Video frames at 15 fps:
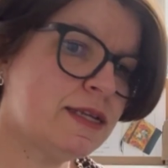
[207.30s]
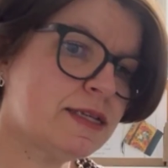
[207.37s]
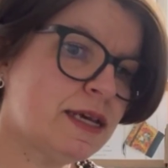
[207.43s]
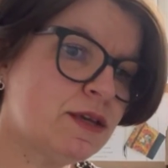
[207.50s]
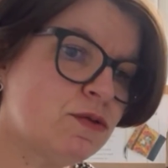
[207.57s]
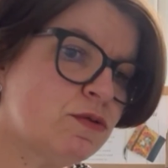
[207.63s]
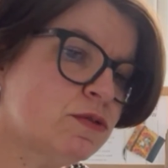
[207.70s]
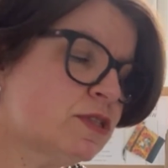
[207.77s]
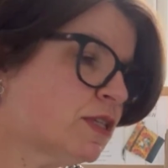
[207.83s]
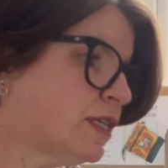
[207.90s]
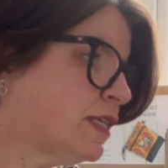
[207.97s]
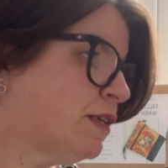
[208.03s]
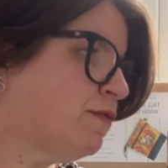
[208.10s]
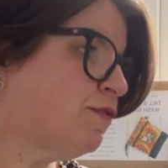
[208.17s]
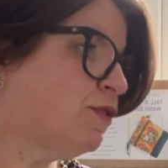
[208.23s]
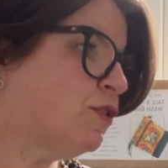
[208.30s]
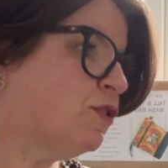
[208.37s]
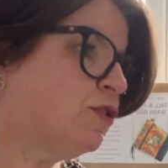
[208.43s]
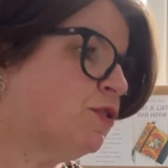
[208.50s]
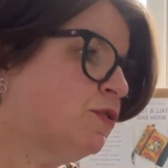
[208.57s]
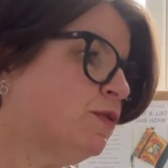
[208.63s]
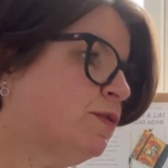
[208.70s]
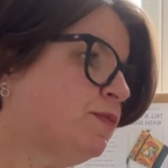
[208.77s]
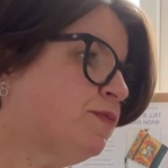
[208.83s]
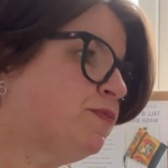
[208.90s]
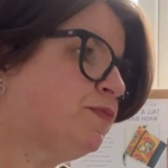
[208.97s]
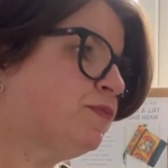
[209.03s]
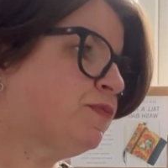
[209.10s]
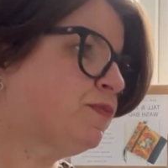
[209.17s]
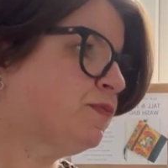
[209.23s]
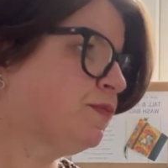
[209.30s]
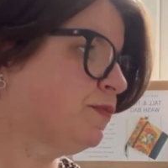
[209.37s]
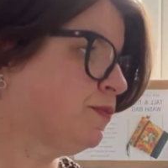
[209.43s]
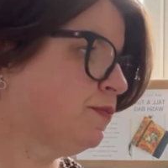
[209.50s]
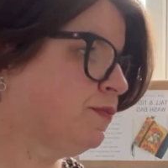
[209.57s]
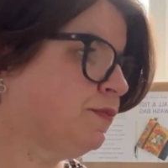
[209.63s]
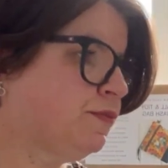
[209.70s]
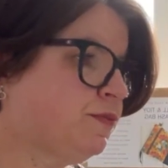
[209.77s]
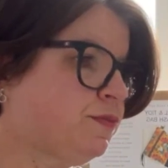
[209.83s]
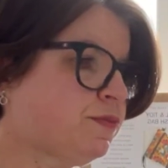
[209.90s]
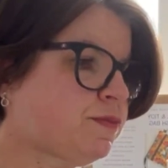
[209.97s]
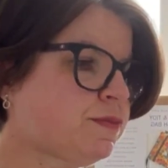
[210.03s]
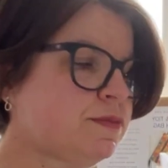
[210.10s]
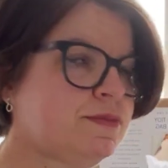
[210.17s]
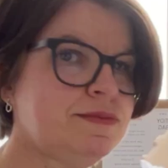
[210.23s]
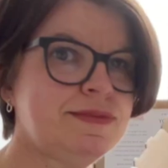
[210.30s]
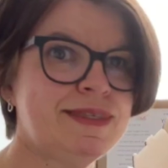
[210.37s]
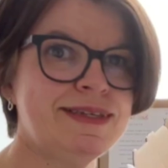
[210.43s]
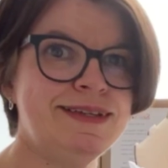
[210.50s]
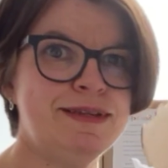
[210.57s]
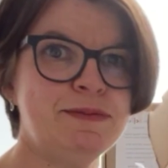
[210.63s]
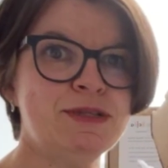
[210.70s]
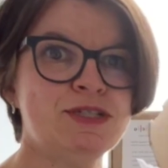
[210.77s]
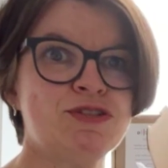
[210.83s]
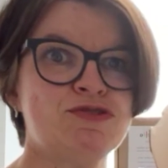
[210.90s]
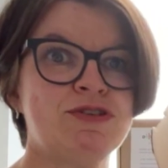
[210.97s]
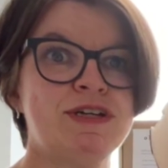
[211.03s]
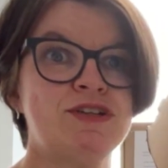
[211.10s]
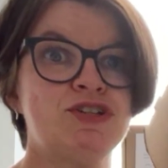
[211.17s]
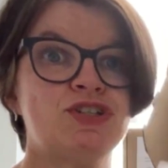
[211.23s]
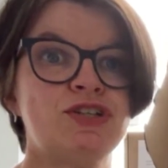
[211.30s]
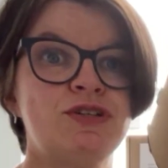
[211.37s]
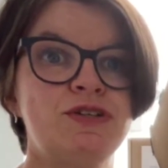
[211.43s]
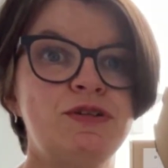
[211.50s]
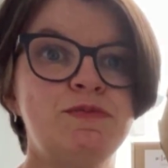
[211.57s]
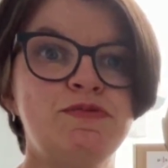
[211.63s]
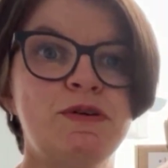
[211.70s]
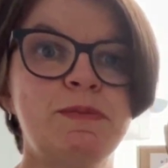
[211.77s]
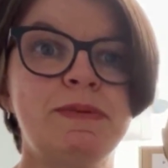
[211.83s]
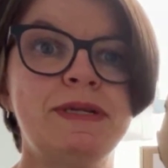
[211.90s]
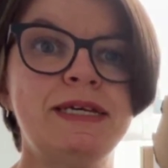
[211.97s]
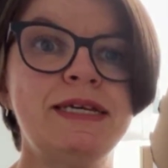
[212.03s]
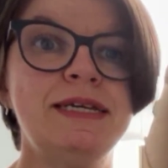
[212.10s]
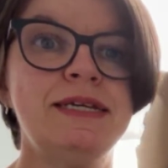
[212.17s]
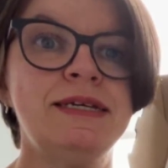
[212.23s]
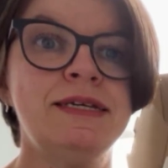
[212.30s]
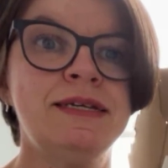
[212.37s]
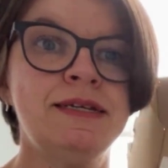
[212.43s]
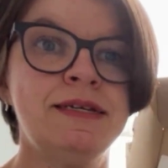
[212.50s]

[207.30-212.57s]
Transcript: And I also give you, let me just try and show you properly.